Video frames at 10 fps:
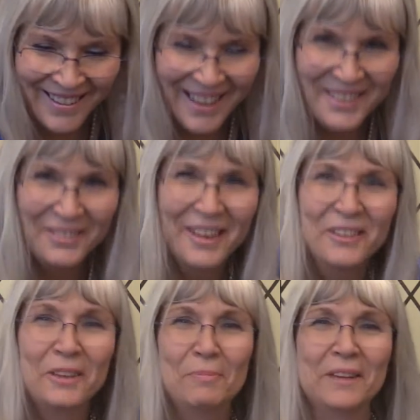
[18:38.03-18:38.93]
That's great. You
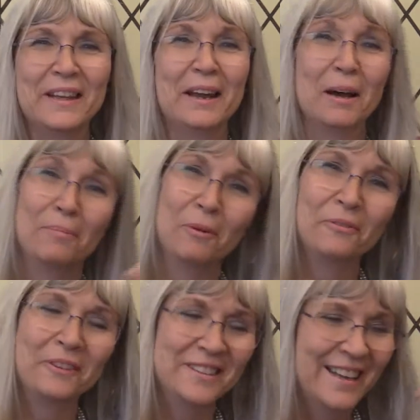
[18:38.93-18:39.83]
can pick that up
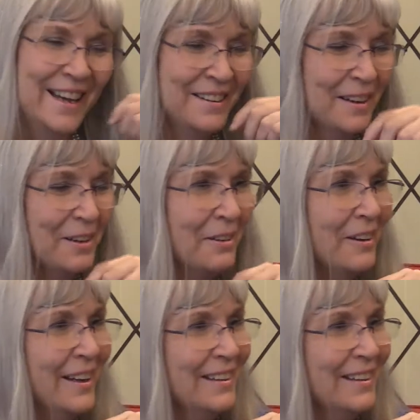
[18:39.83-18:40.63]
over at Totnock. All right.